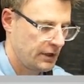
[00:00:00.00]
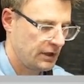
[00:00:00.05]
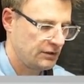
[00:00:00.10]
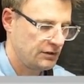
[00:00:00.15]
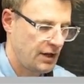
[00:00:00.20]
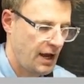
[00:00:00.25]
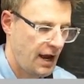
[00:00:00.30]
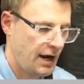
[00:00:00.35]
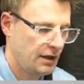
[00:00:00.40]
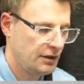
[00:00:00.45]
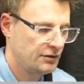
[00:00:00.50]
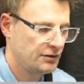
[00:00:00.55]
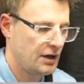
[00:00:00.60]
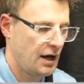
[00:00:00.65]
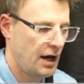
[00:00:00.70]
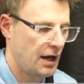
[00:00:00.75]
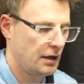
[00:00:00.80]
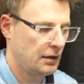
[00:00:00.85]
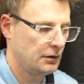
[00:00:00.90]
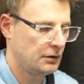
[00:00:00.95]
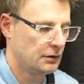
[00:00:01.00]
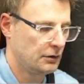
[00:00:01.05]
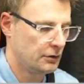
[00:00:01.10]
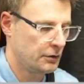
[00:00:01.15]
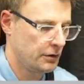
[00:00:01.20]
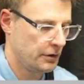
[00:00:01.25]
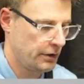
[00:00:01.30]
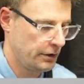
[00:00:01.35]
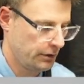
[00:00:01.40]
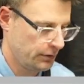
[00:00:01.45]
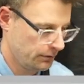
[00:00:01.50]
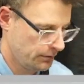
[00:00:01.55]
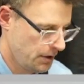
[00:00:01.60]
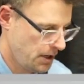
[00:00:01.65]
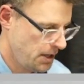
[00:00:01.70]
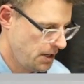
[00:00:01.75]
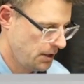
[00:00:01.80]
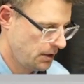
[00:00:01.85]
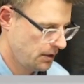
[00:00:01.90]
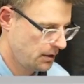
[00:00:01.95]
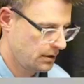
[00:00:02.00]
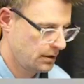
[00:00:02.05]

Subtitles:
Tactile learning, right?